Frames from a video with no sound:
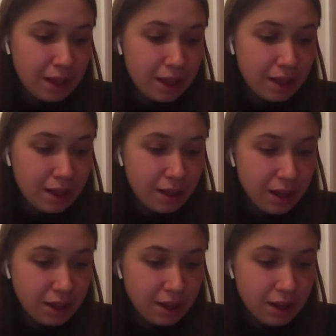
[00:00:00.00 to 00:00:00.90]

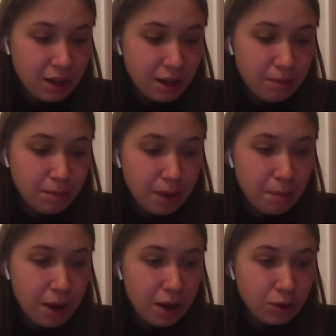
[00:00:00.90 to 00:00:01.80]
Then
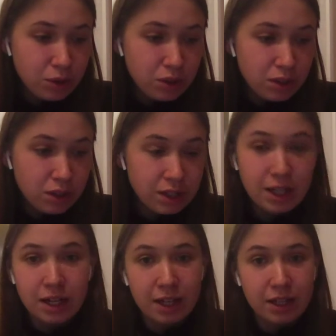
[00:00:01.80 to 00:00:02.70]
about
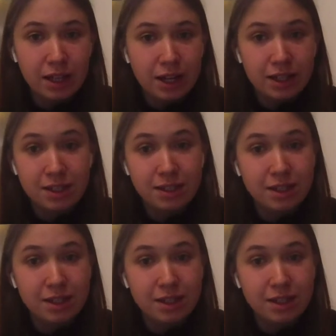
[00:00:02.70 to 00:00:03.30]
data analytics.